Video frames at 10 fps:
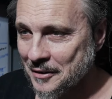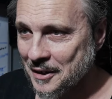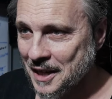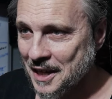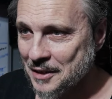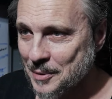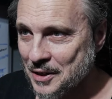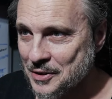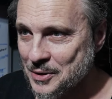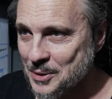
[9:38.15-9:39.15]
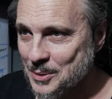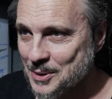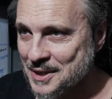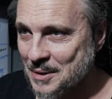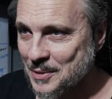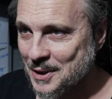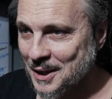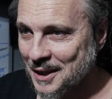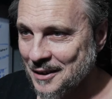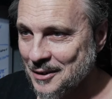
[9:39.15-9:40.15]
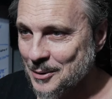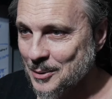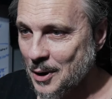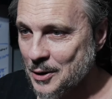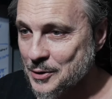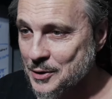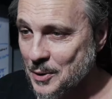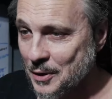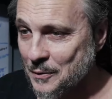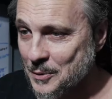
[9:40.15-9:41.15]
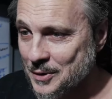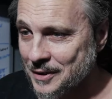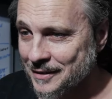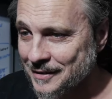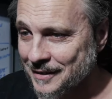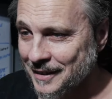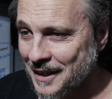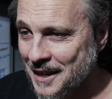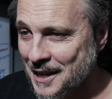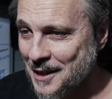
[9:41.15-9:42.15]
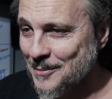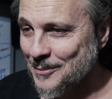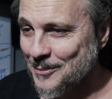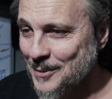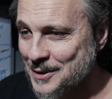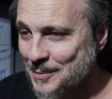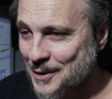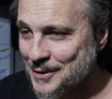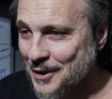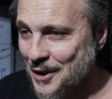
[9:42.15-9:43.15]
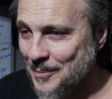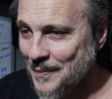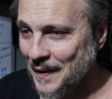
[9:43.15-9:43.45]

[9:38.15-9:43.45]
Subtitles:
and we're going to choose somebody who I used to work for once upon a time,